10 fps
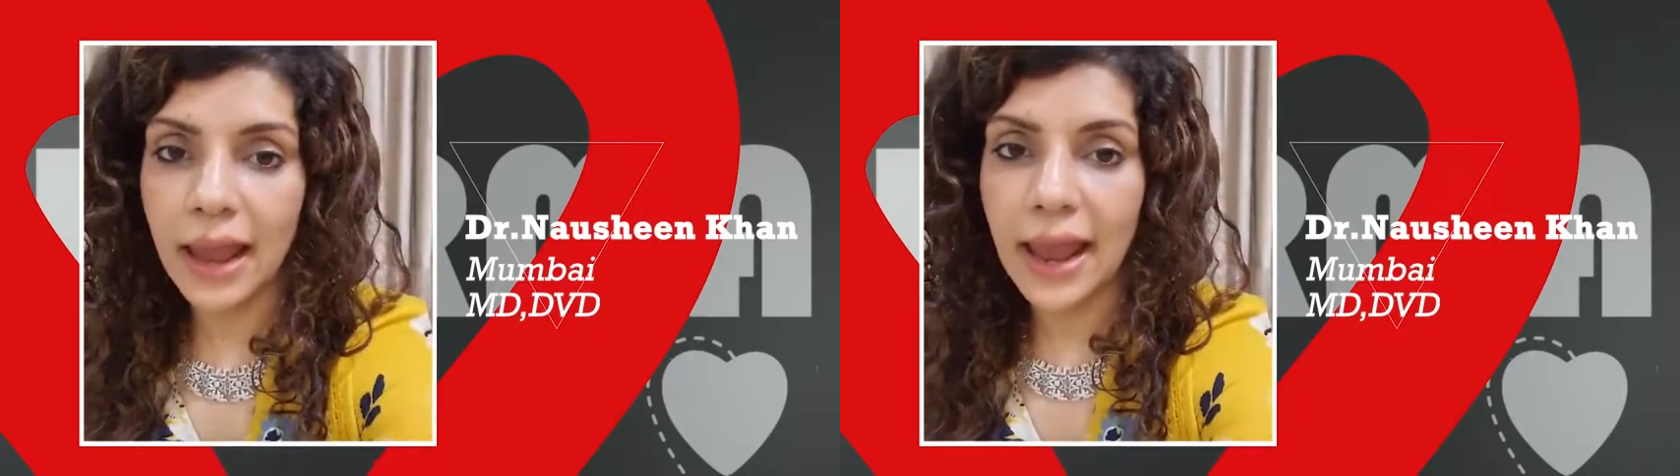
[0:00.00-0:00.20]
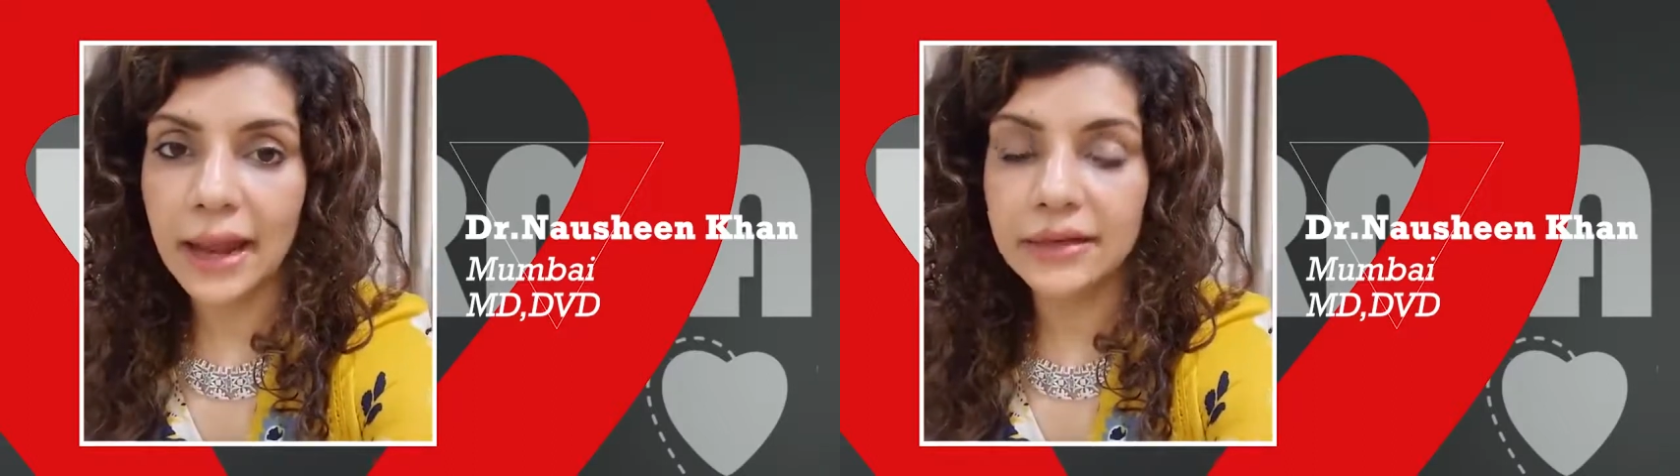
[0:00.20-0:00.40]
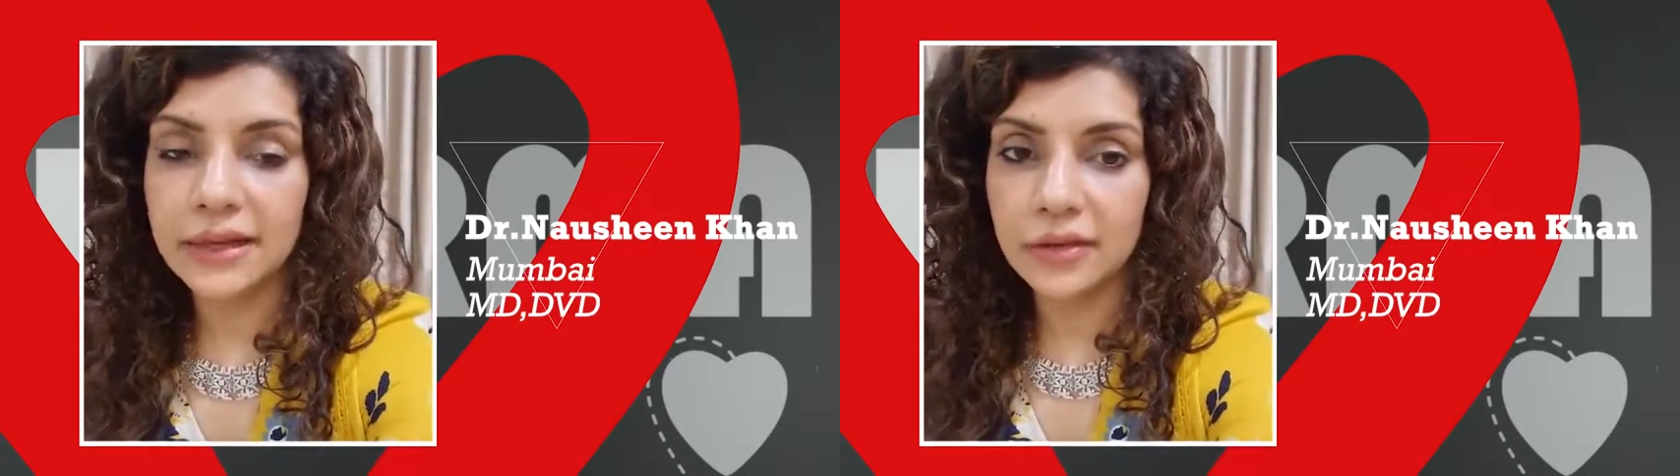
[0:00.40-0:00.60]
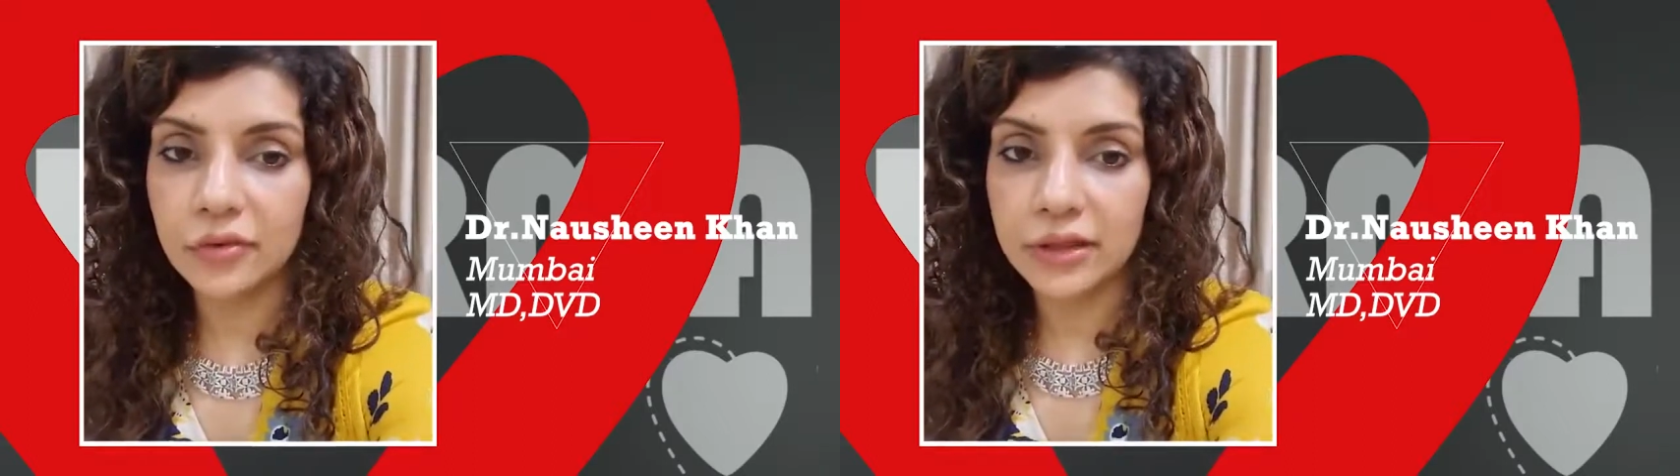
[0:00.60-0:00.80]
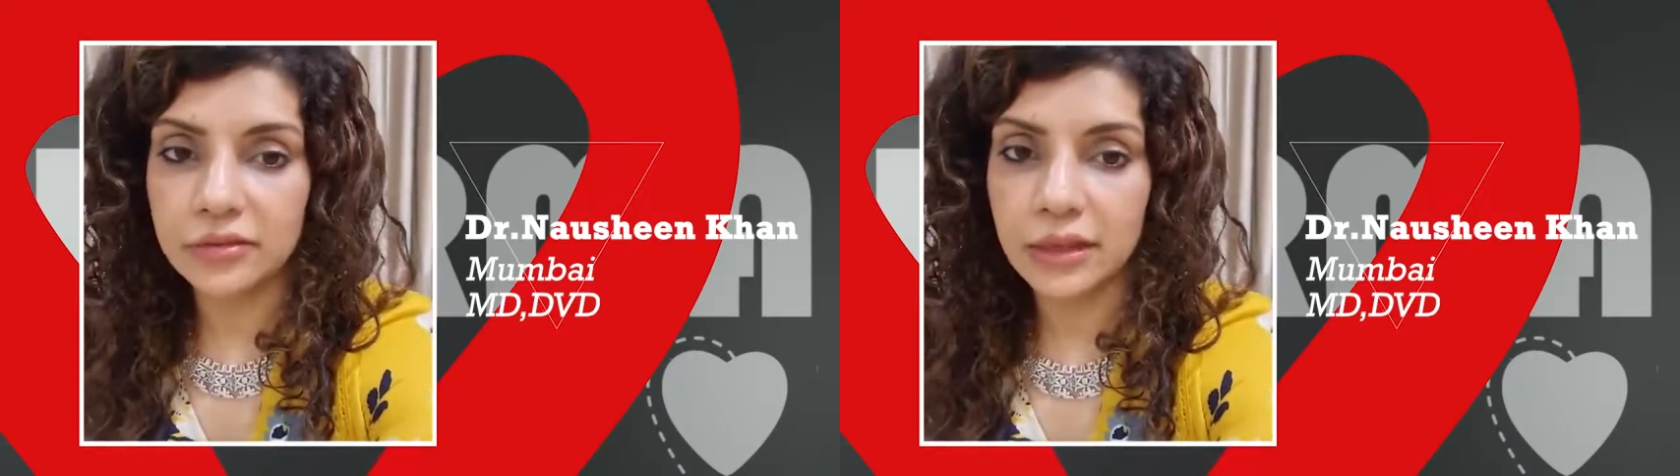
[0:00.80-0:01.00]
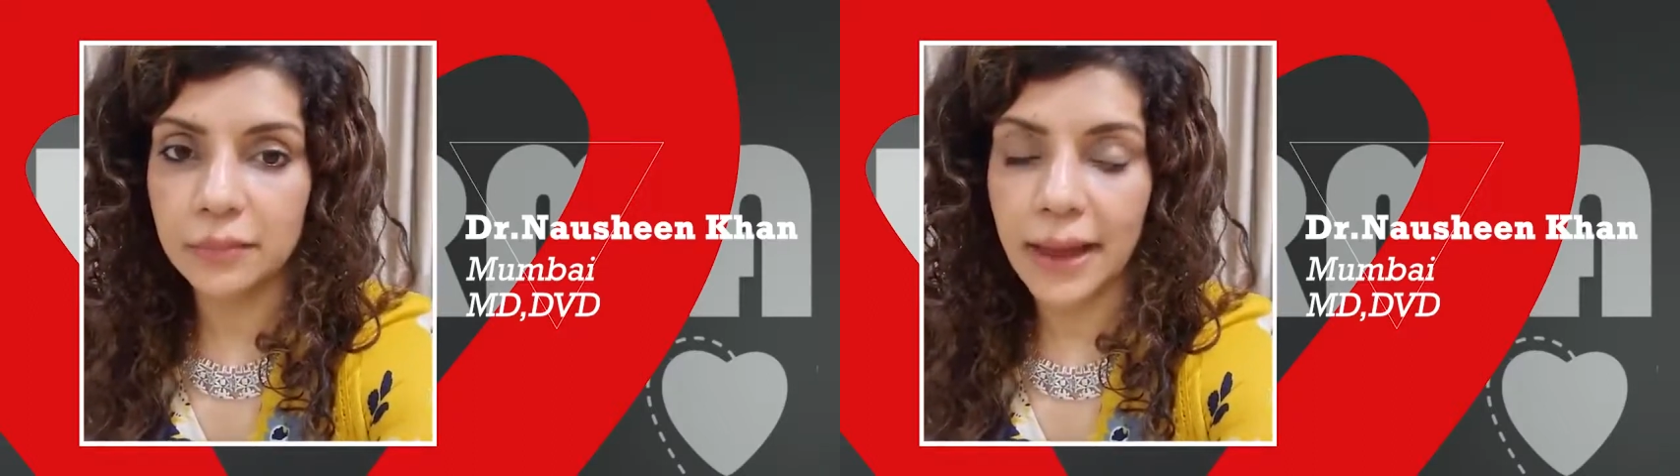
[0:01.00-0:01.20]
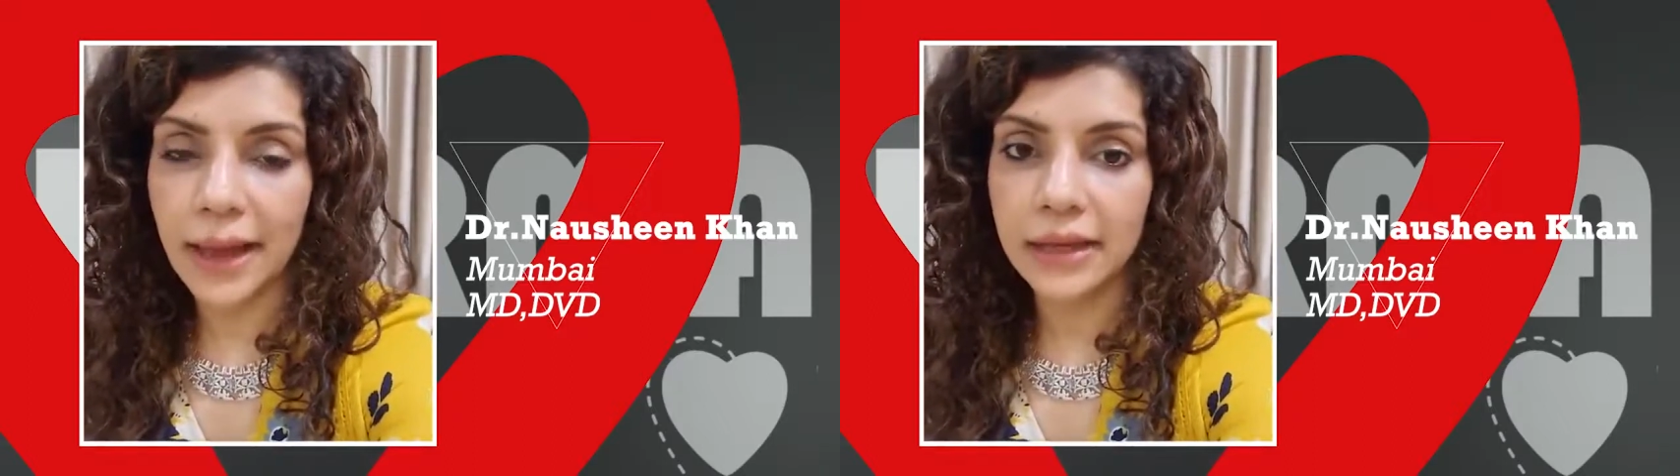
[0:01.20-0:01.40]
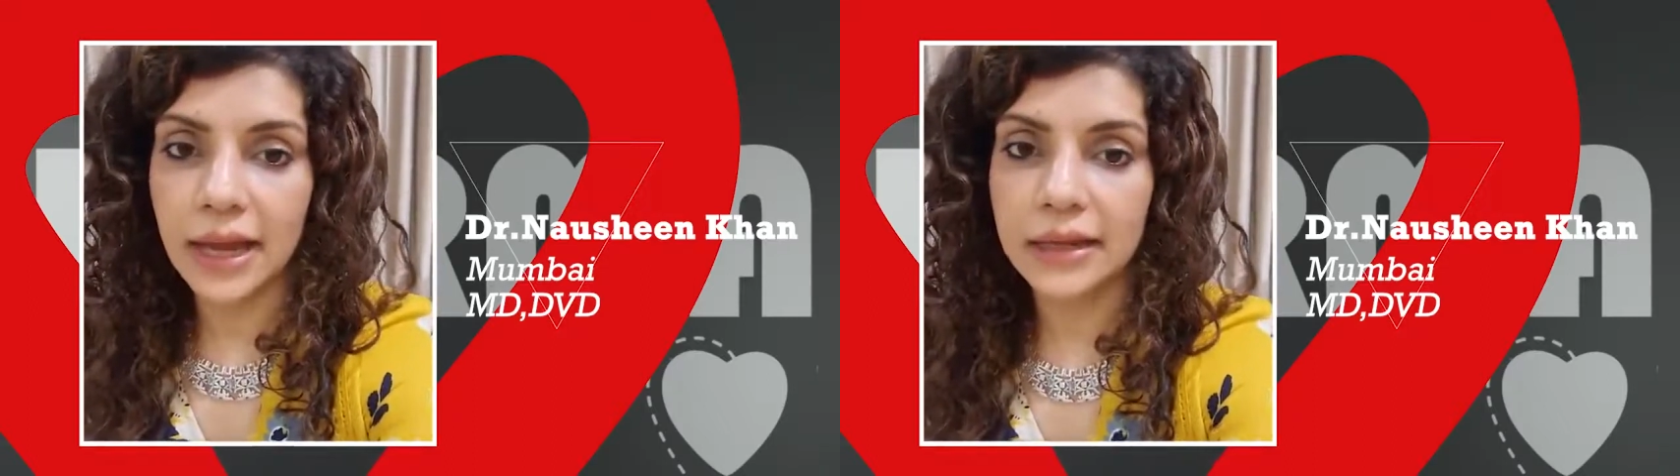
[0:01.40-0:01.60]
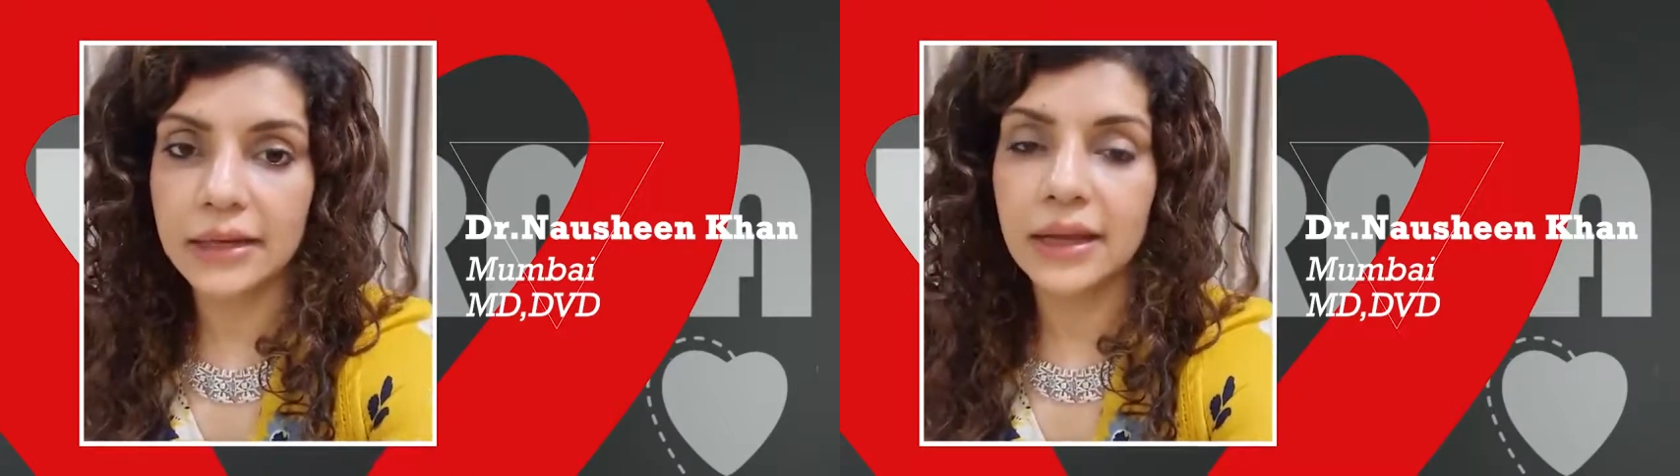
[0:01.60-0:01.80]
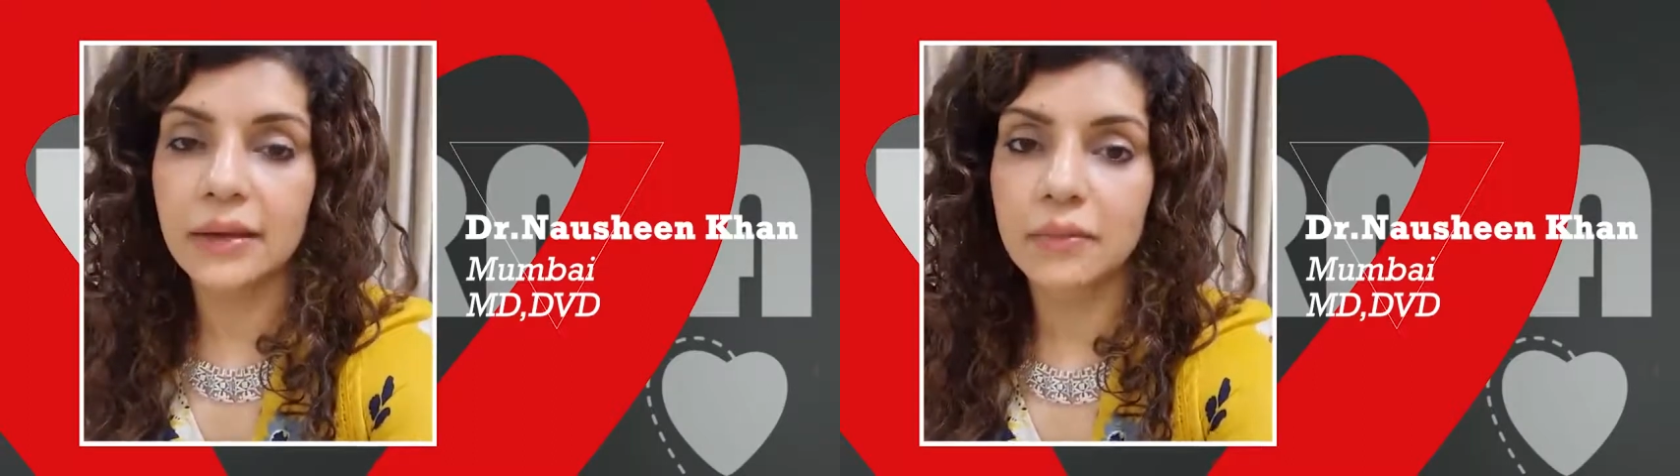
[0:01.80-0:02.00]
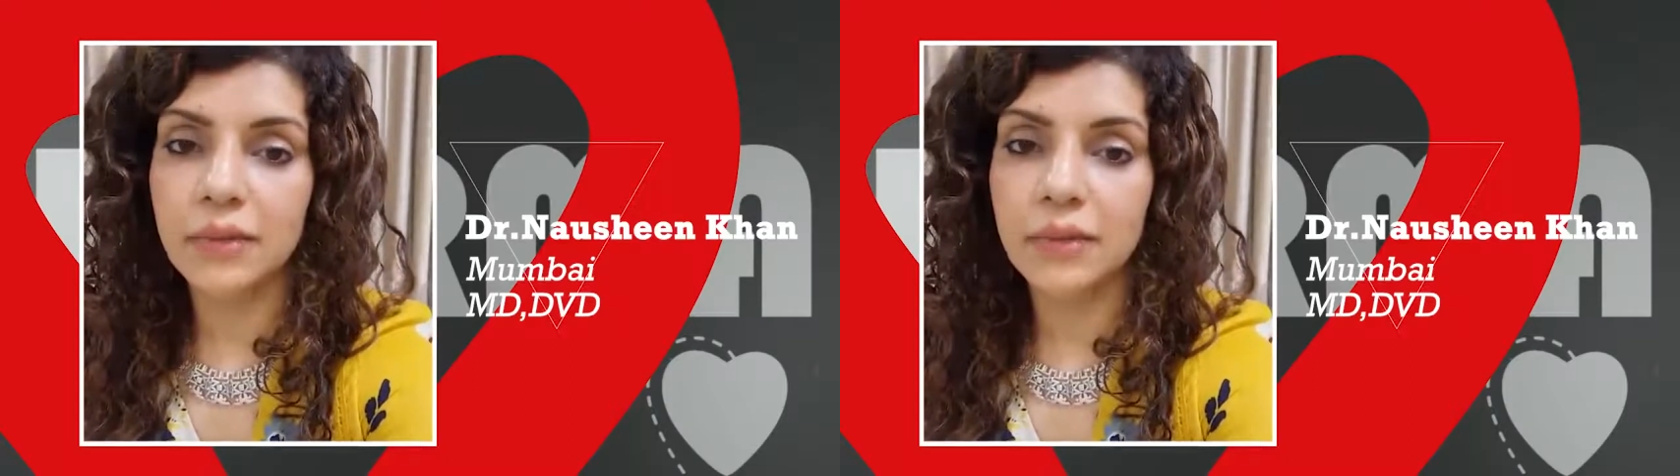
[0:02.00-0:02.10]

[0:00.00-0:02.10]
and decreasing back acne.